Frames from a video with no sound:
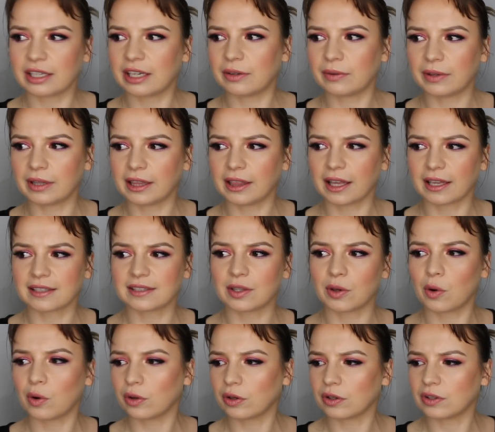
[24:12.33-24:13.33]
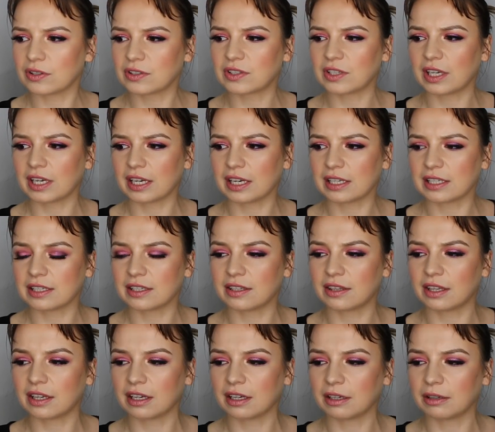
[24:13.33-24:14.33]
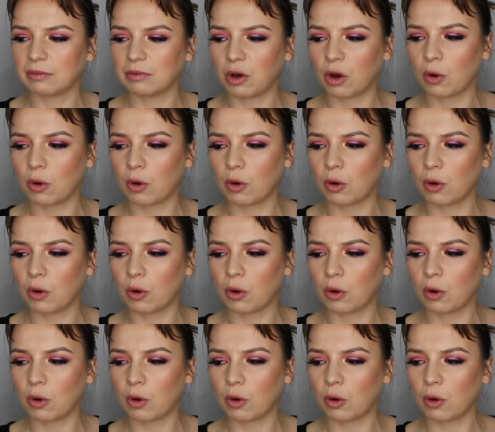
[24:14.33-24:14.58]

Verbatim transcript: He really likes the oils, and the